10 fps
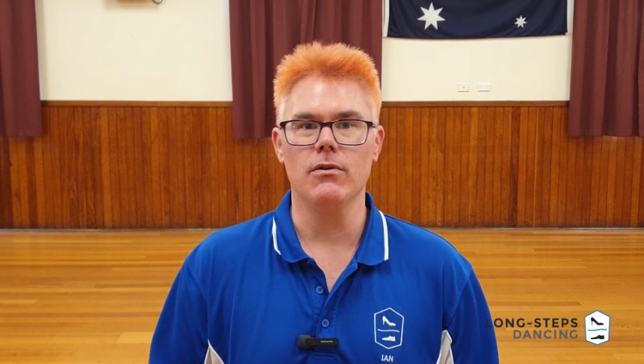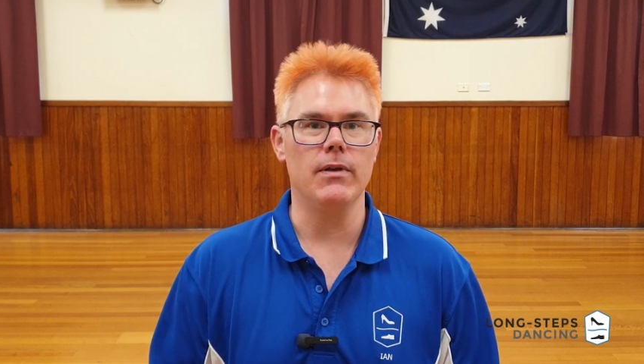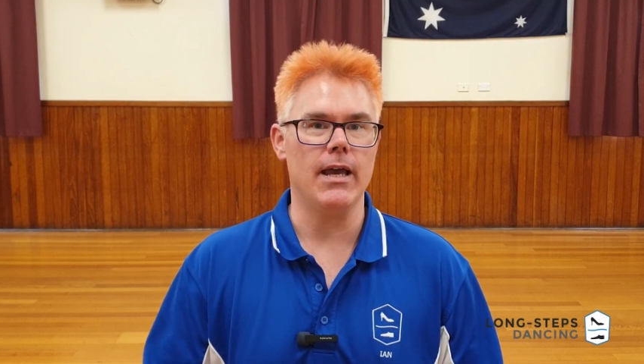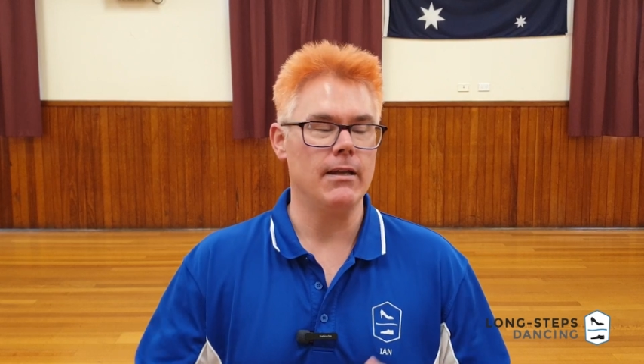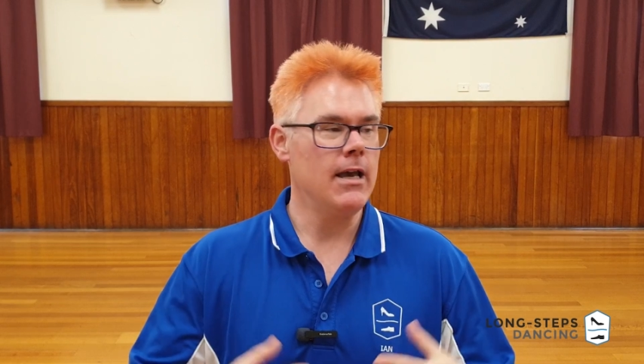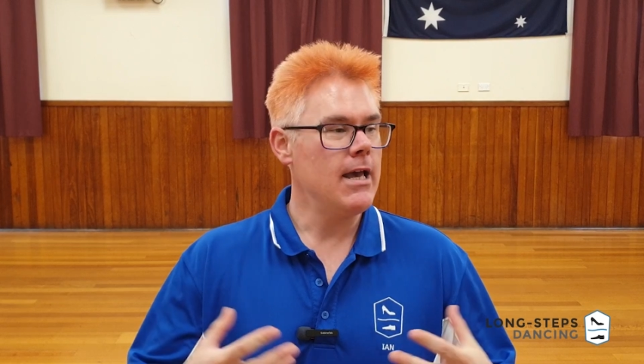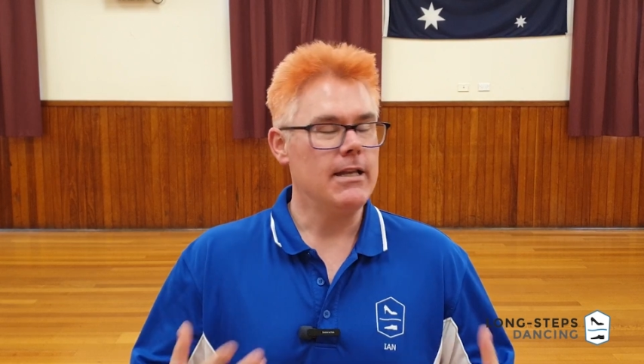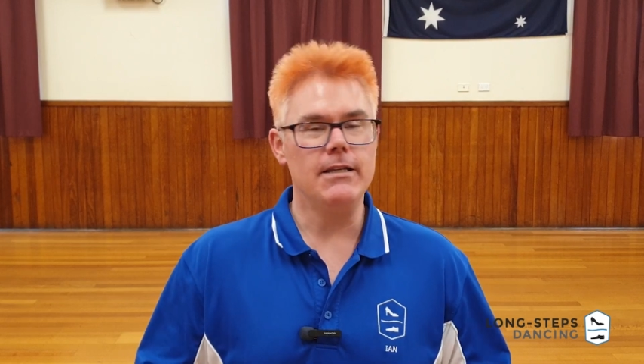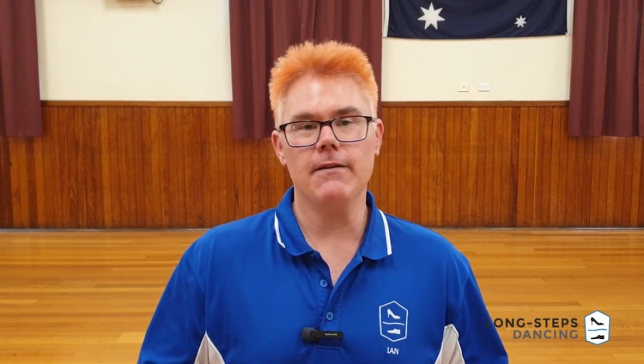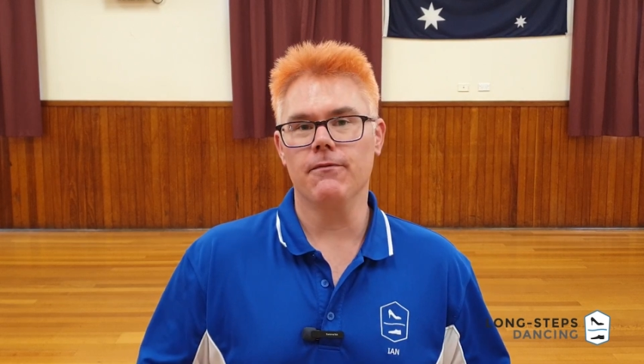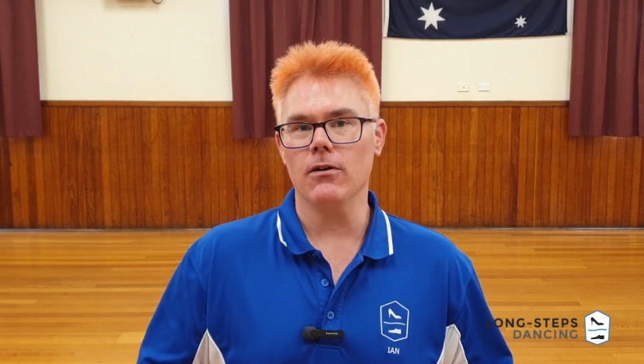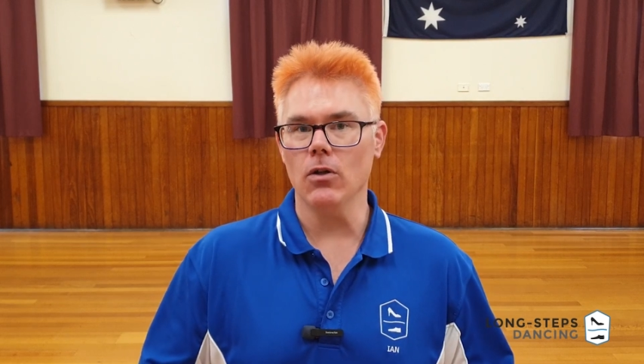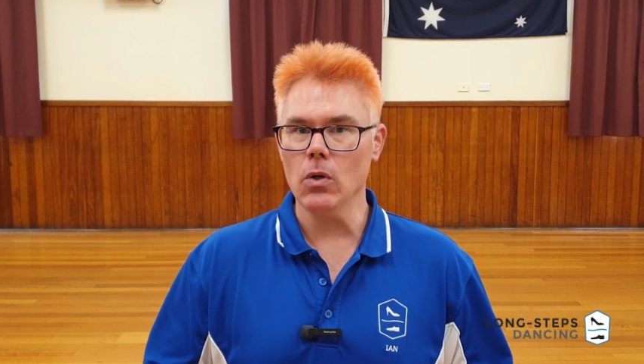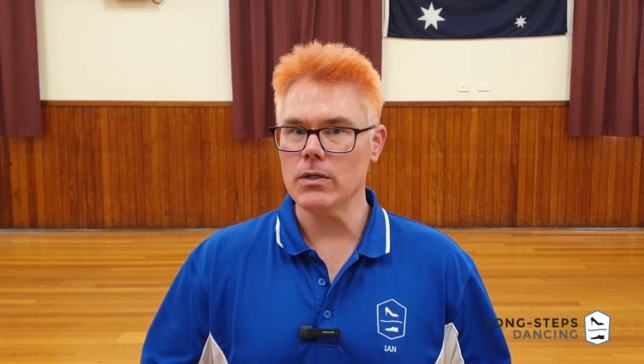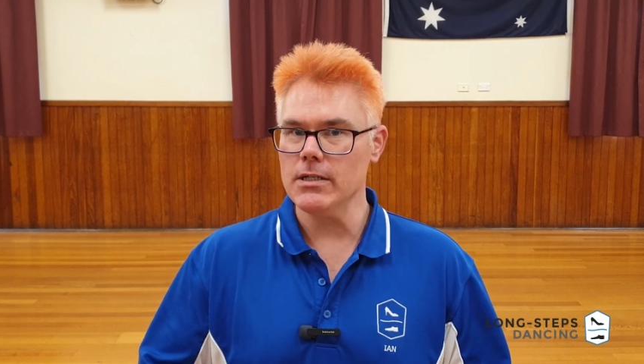You get different
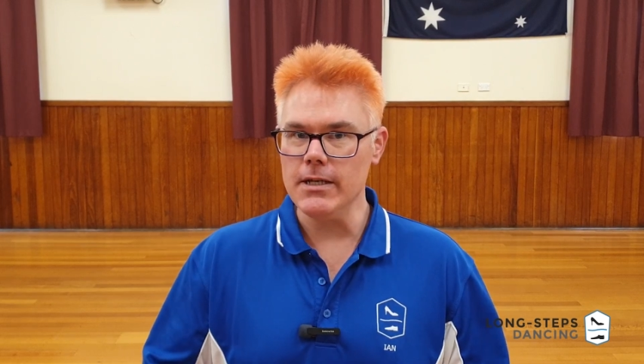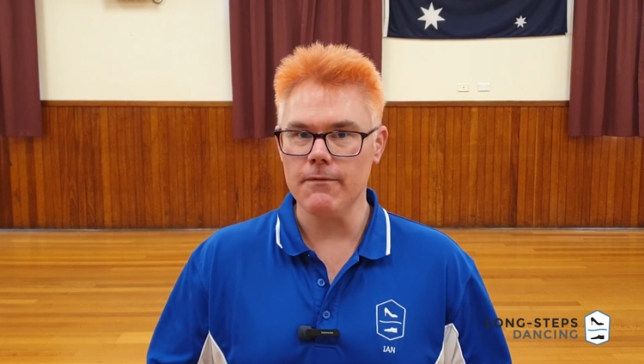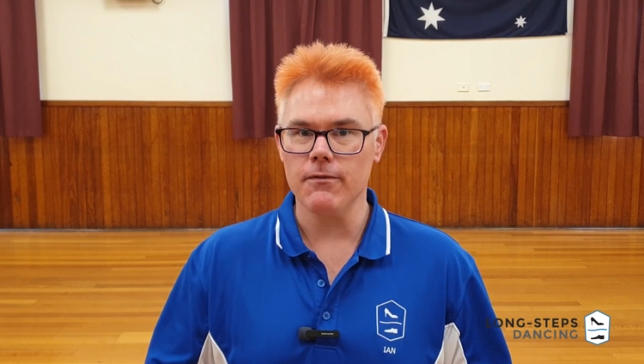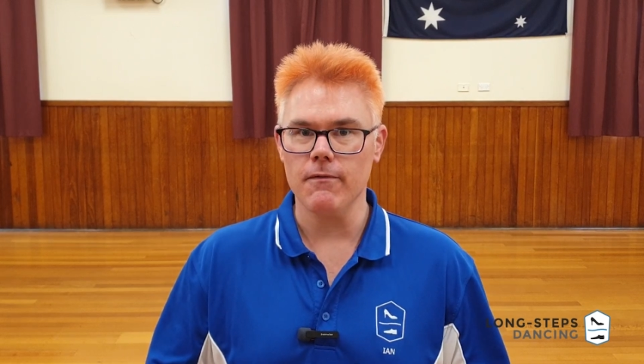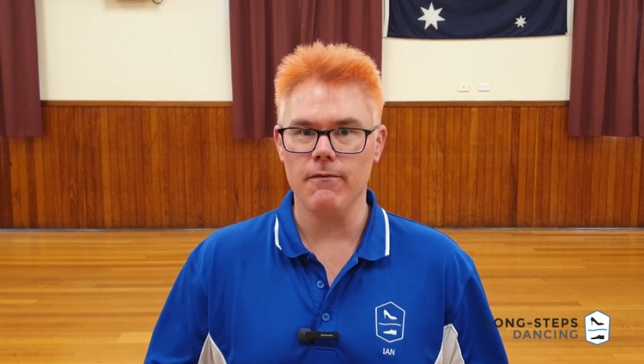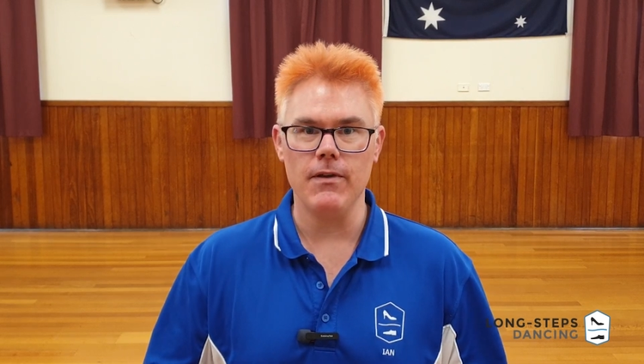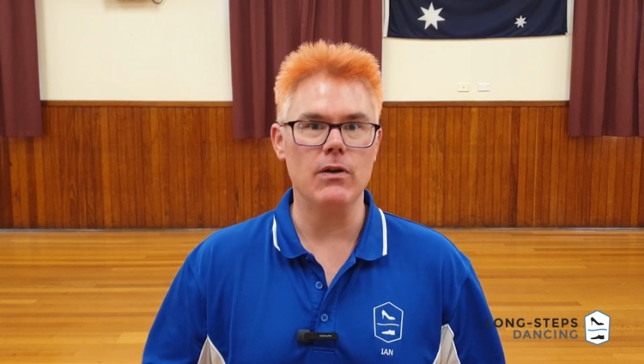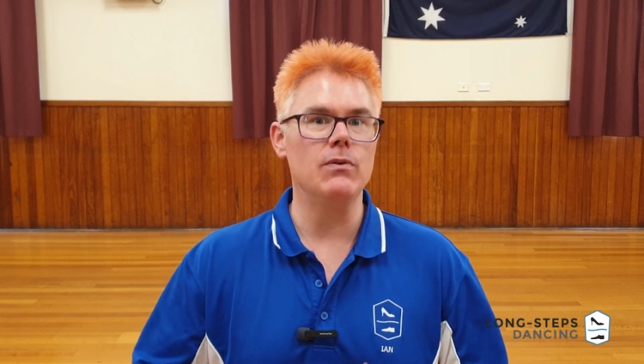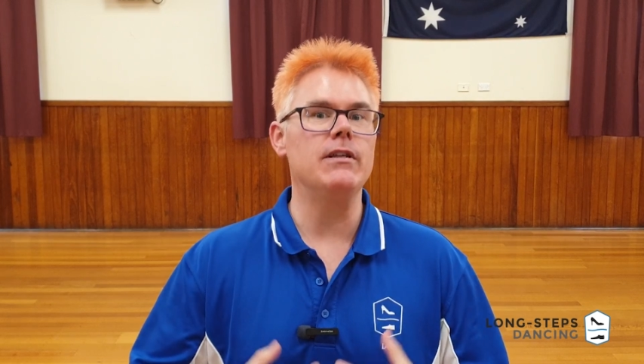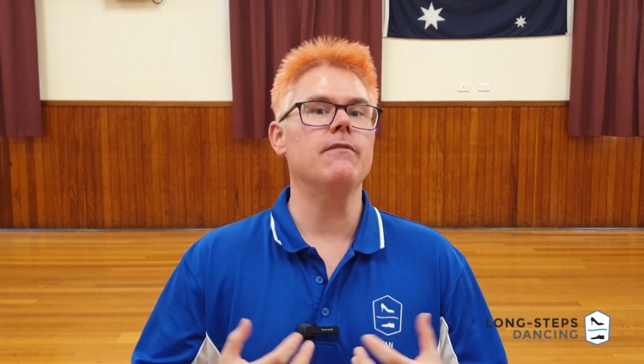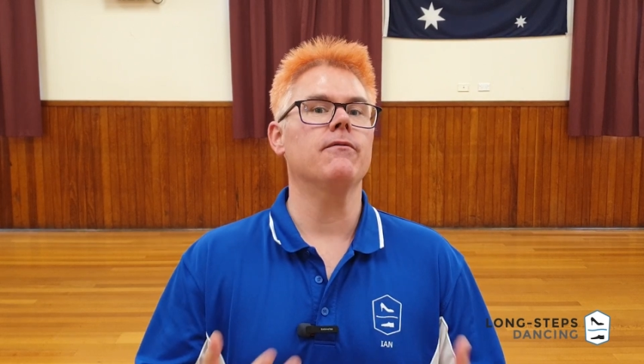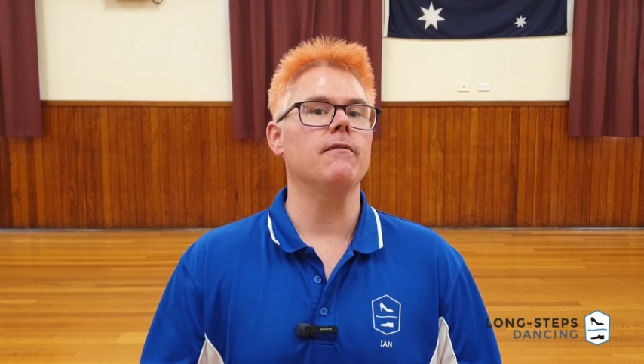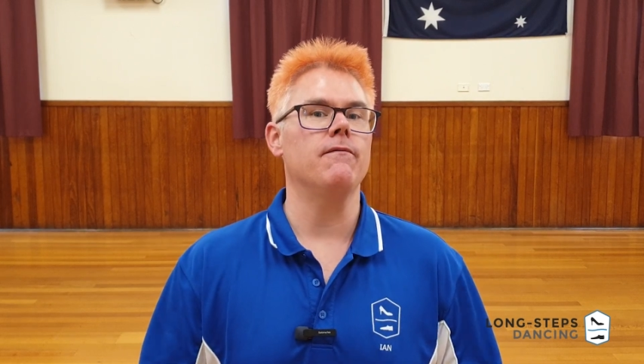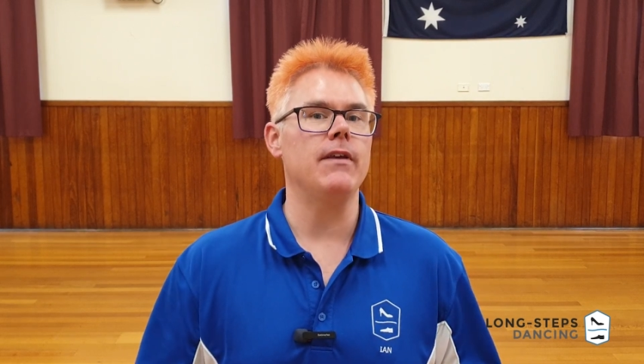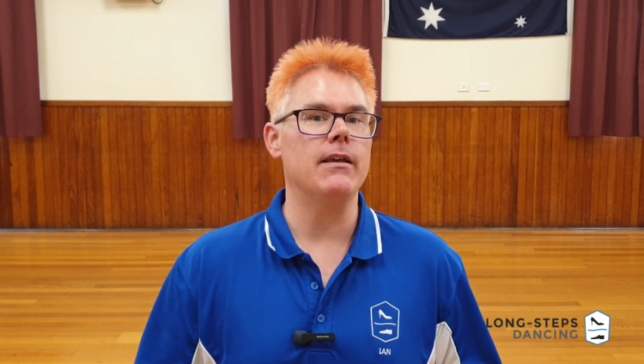looks, different feel,
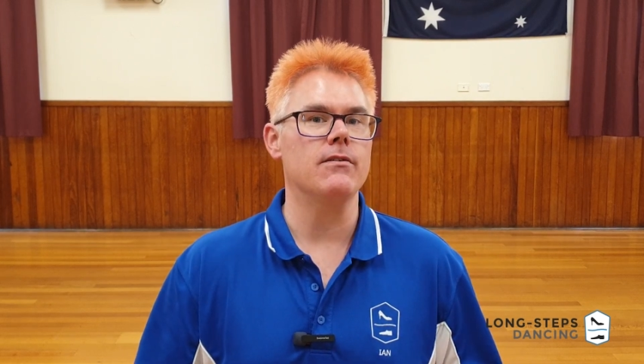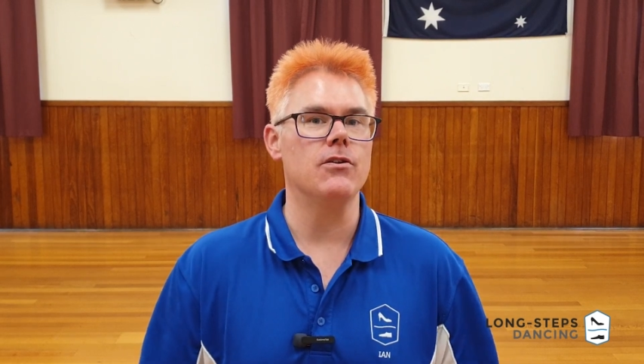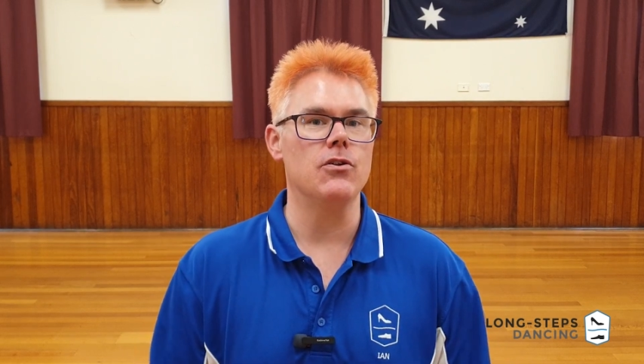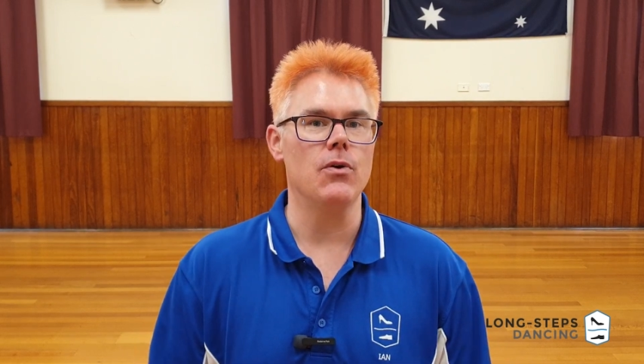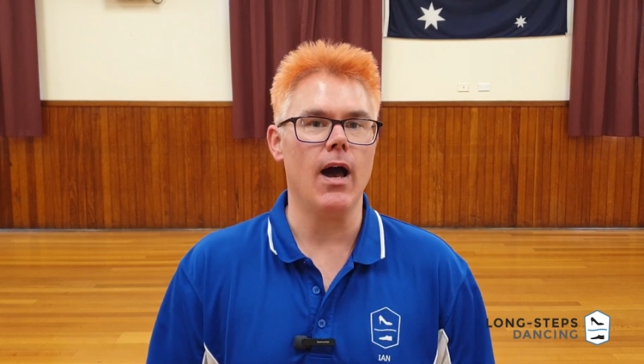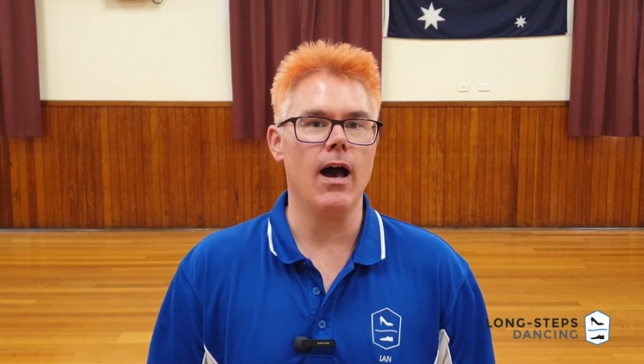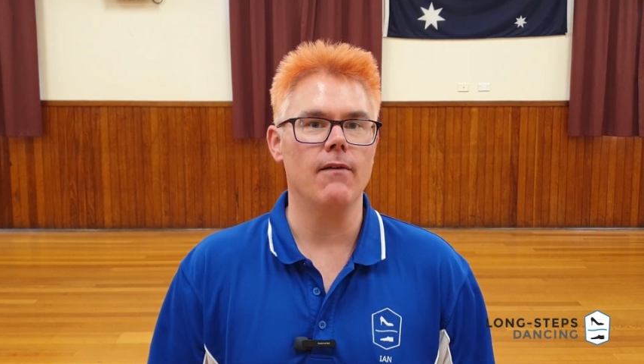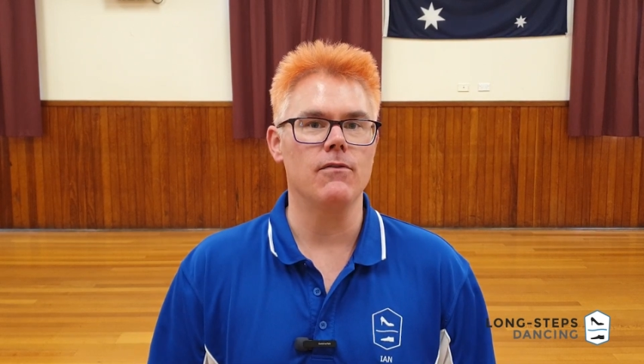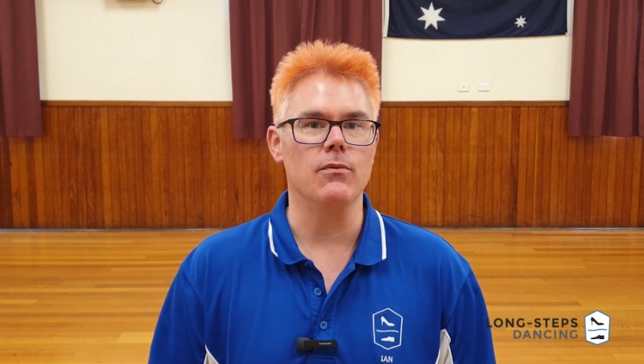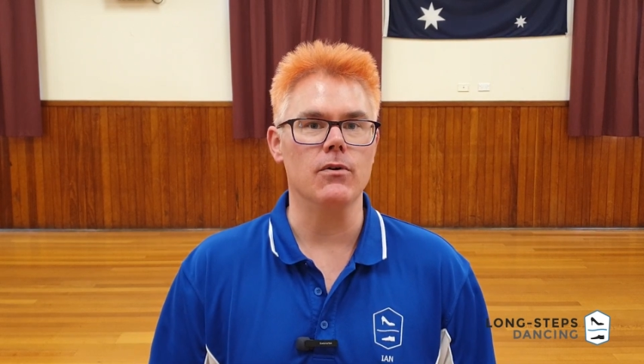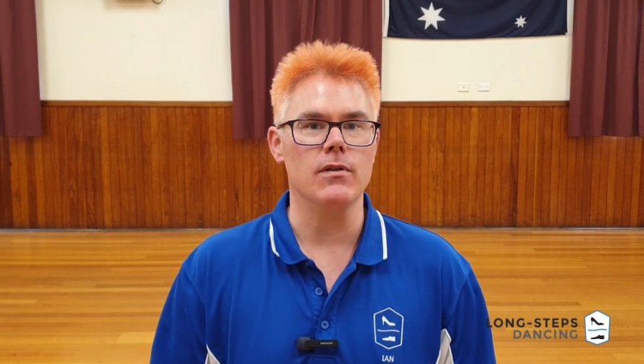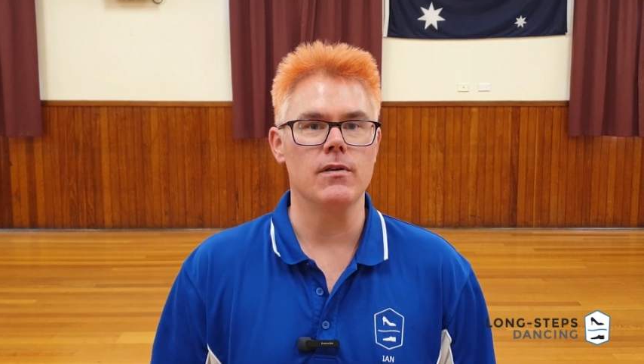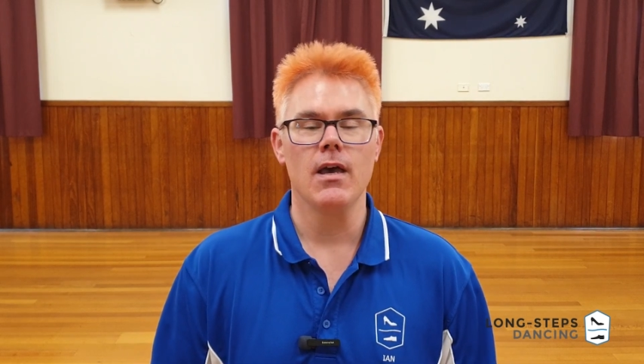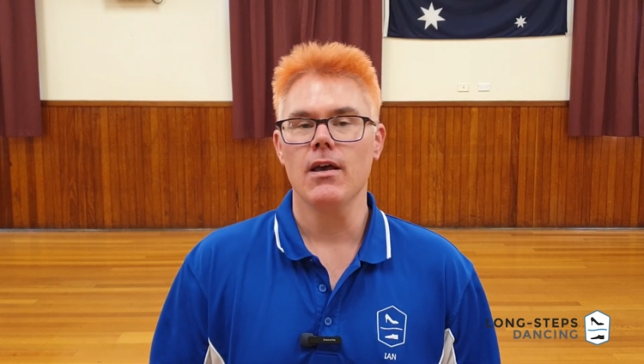different figures to do afterwards.